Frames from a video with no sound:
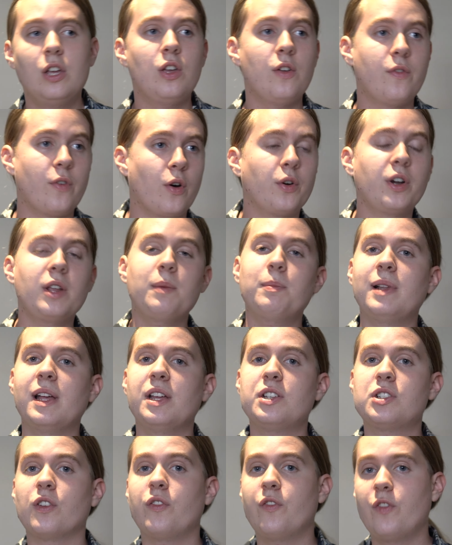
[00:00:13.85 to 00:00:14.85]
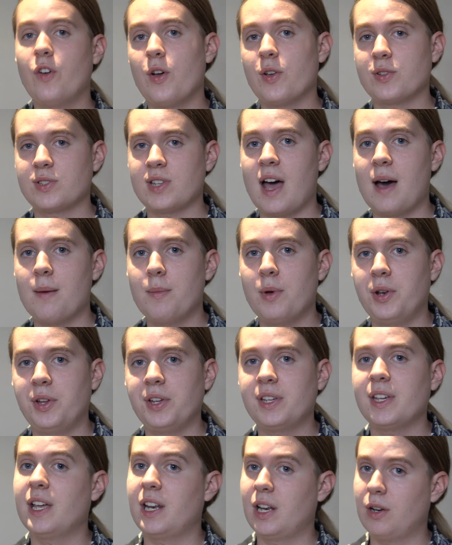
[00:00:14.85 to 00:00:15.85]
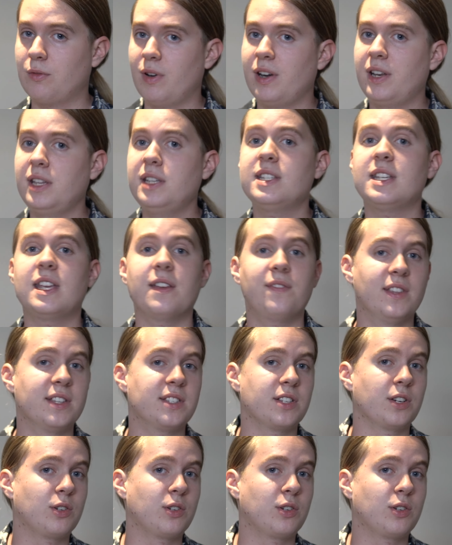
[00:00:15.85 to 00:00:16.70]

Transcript: you've already played your first harmonic and are ready to give this a